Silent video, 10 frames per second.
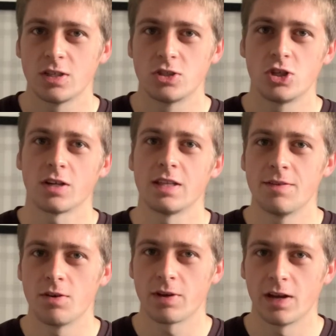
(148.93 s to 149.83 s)
to chuck the
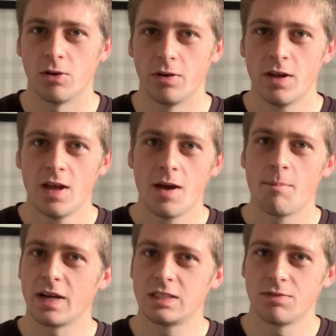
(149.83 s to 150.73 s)
Evo kit on.
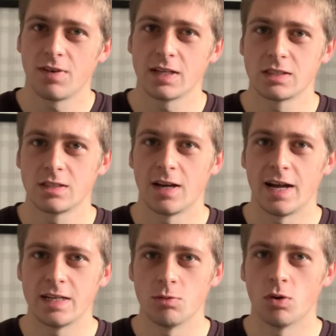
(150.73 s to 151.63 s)
Massive thanks to
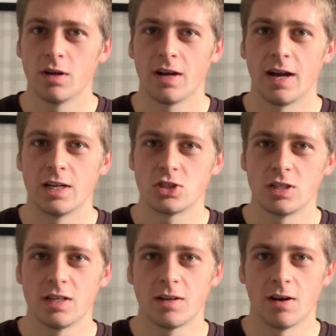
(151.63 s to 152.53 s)
Andy Wyatt,
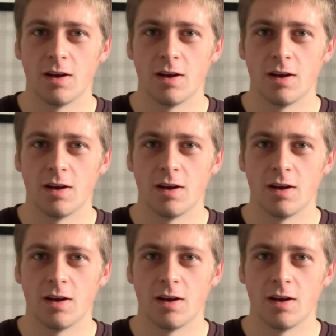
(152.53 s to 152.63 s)
actually,